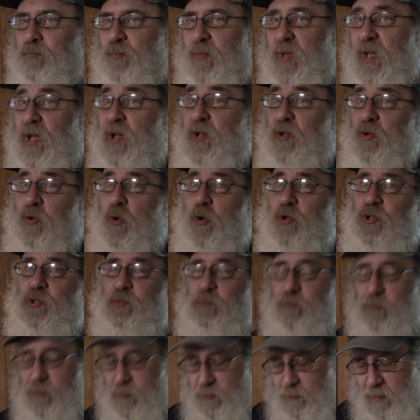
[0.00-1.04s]
of course,
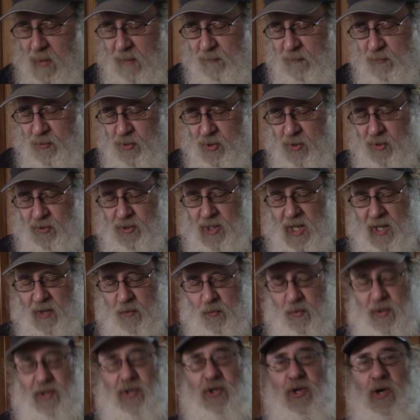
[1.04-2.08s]
beverage of the day
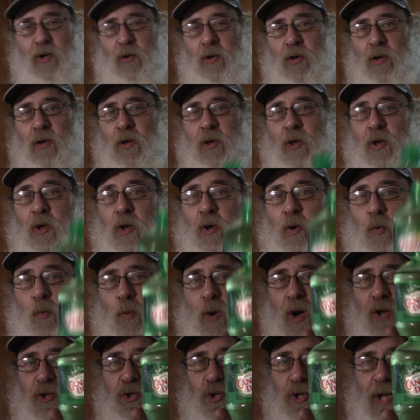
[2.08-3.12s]
to
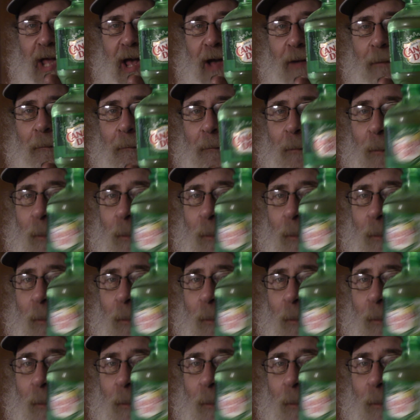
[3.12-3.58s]
wash her down.